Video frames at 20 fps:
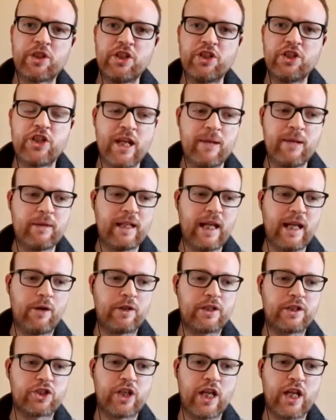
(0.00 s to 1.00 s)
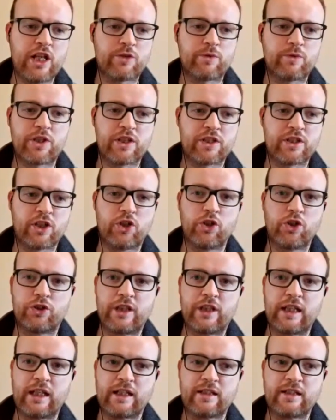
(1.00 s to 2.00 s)
Jamie, now has changed, which is a good
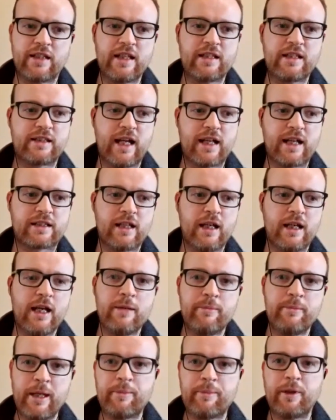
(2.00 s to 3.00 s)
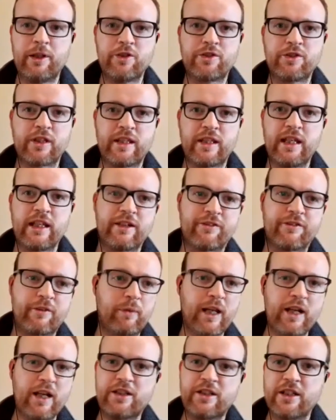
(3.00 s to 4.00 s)
thing in a sense that people used to think if a
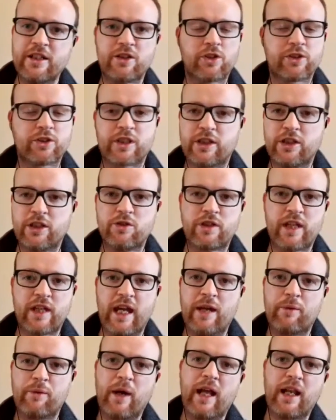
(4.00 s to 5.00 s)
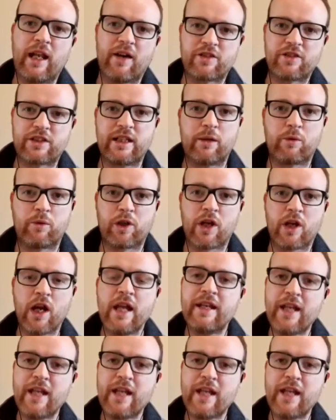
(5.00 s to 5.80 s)
player didn't go to the UK, well, obviously they weren't.